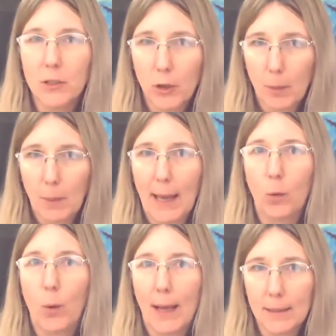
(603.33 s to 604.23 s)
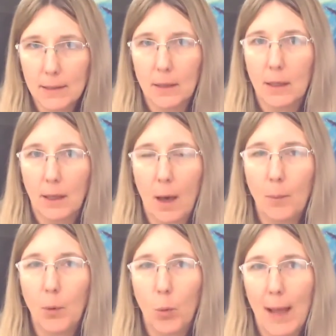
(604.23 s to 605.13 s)
you know, the black wax and the
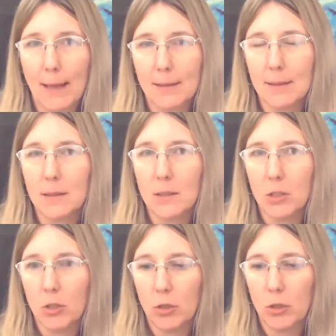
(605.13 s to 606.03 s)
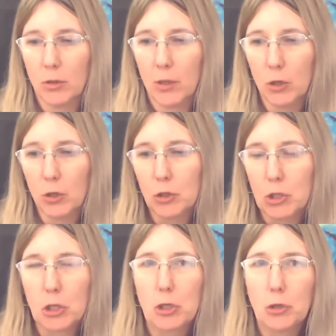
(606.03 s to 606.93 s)
umber waxes. They're
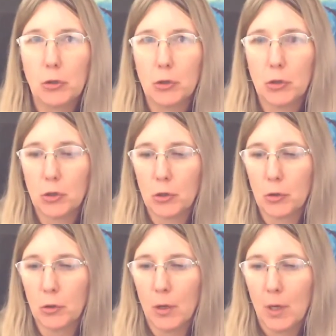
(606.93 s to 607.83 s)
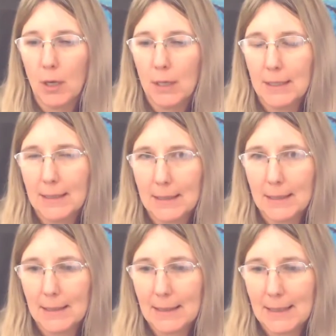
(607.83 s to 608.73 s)
usually used to
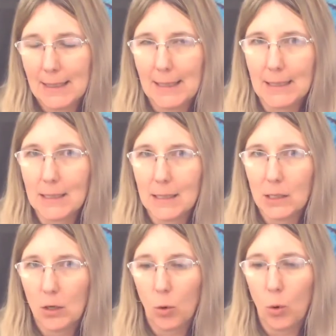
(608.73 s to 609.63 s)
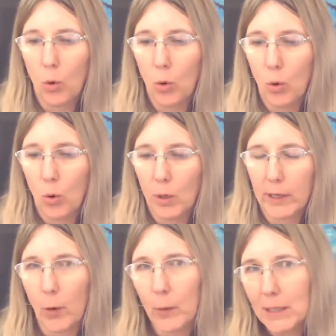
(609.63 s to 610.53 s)
tint or
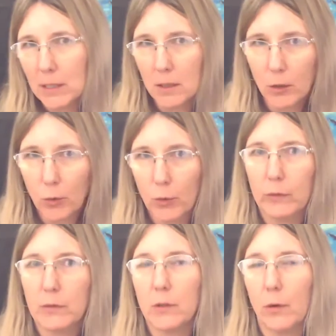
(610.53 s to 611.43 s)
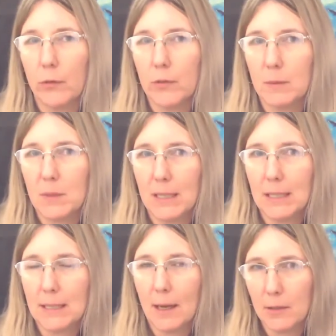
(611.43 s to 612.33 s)
go into the grooves of some
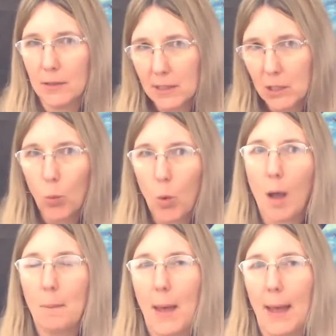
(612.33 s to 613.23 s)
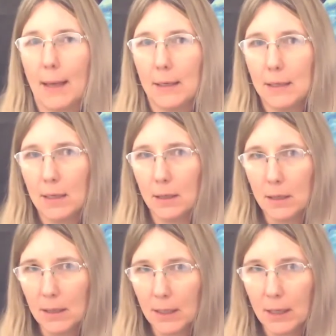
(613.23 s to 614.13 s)
details in your white back, and
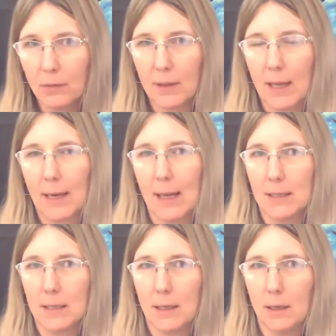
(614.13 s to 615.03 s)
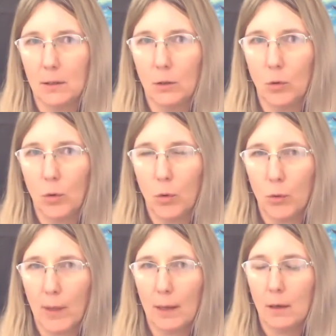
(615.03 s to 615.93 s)
you give it that antique look,
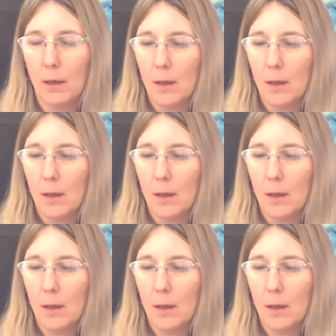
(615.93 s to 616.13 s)
or that